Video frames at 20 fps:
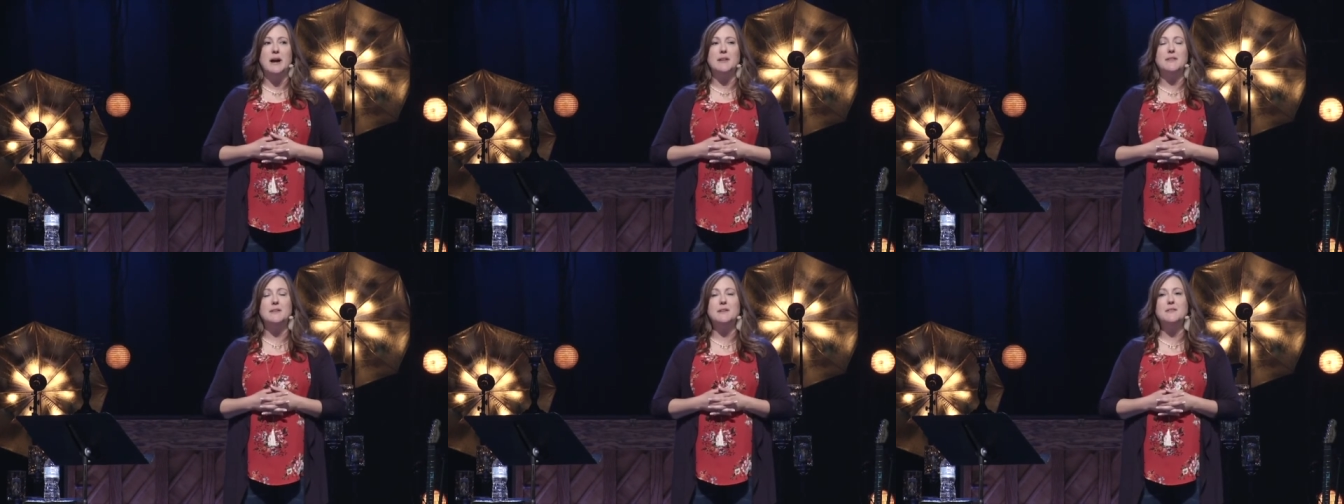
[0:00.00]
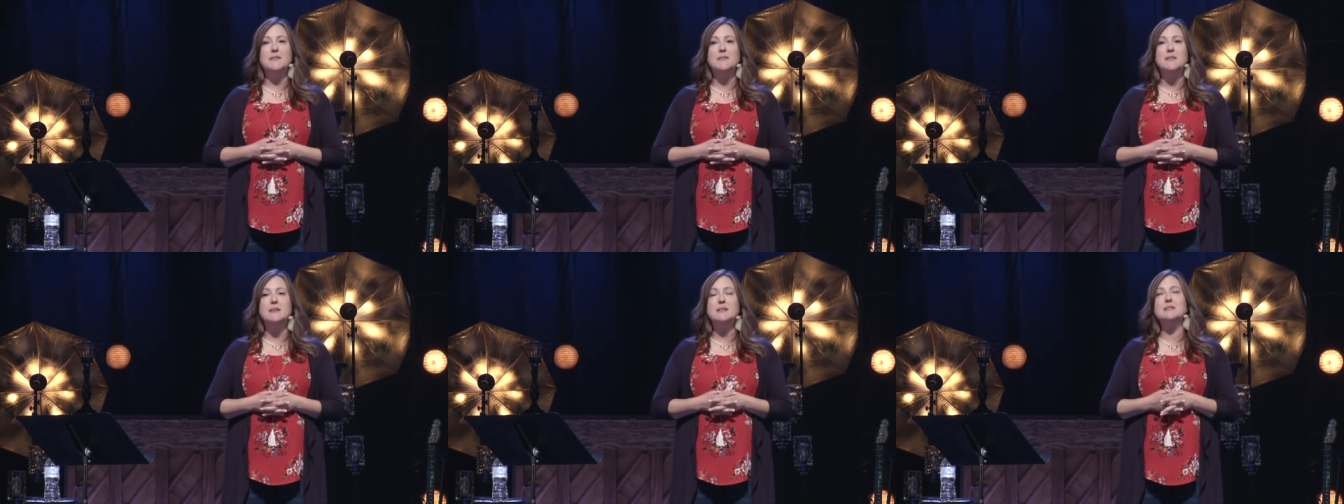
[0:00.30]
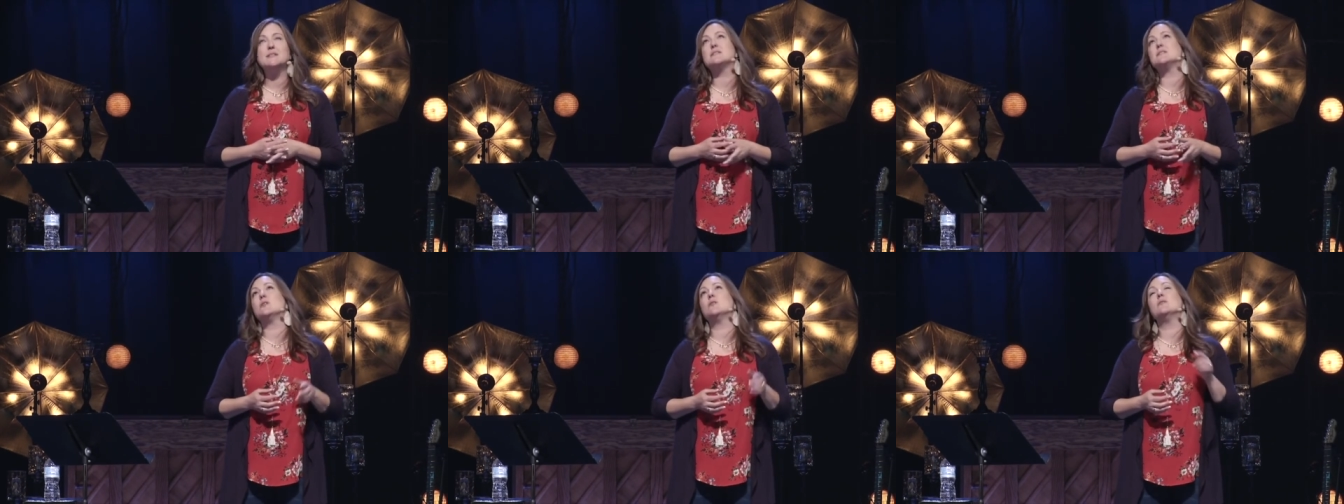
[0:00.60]
I think
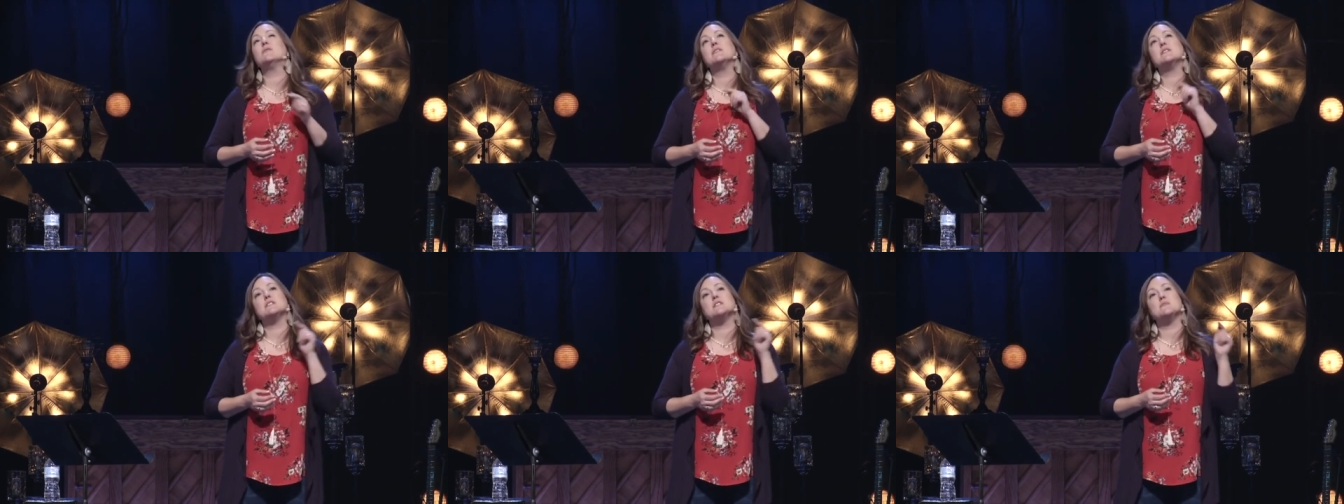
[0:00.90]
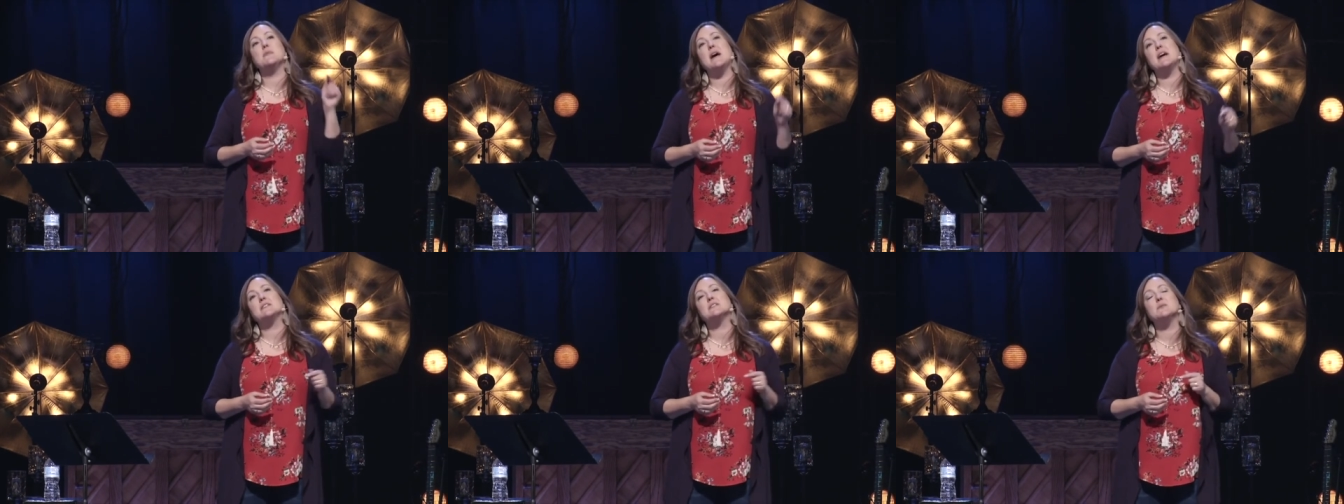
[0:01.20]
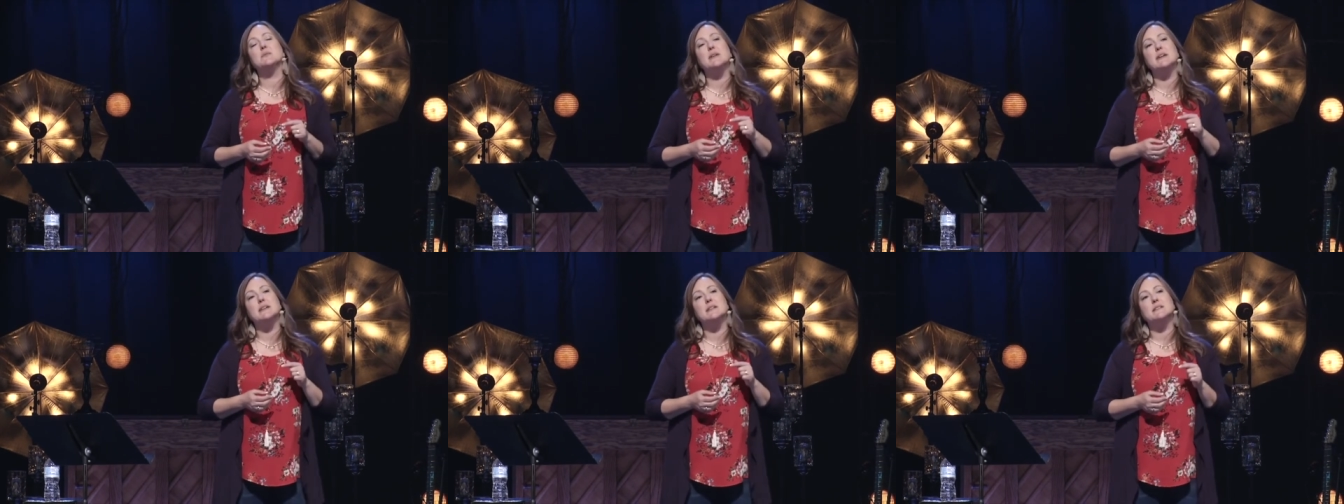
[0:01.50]
this, over this
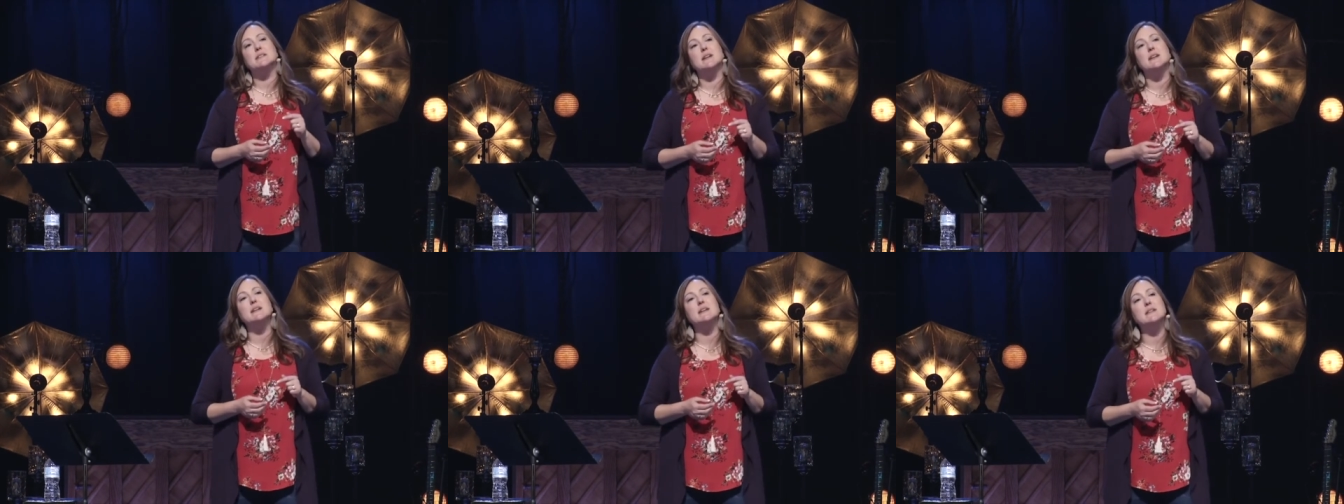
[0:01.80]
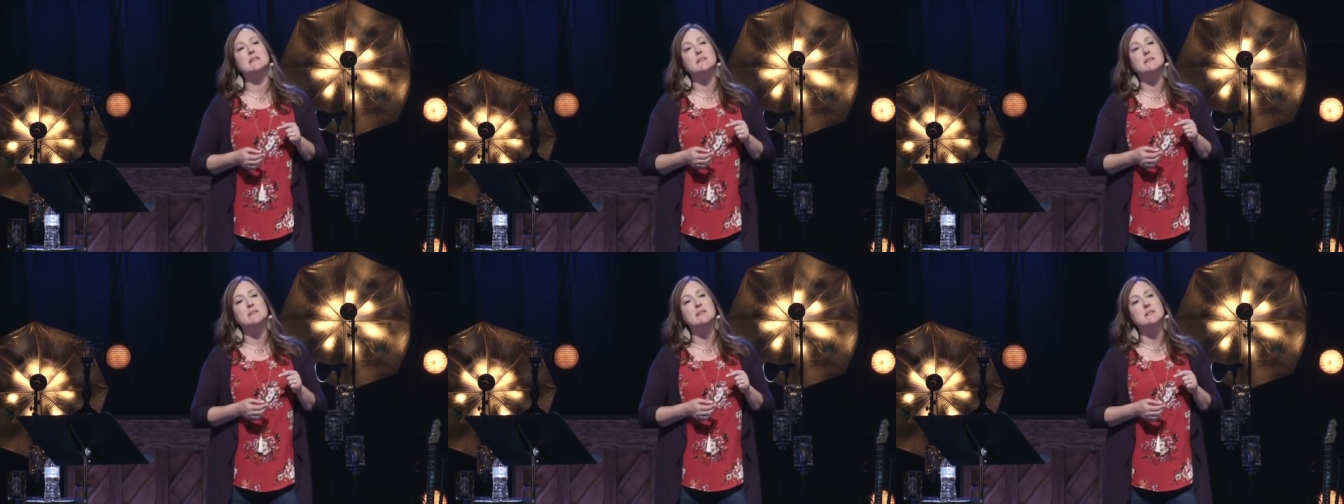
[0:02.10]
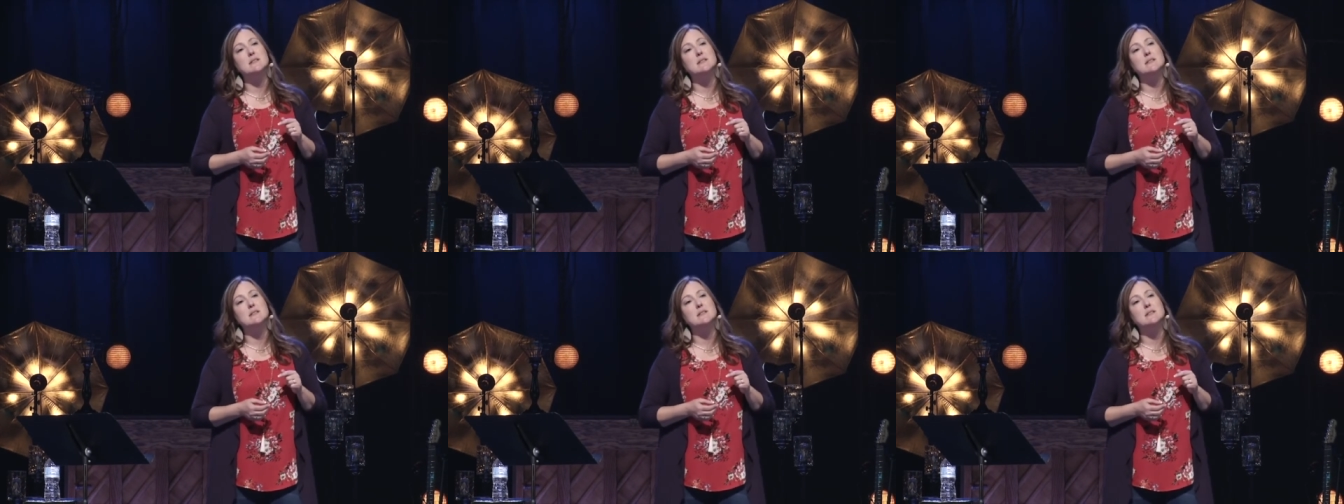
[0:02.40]
past week, studying this,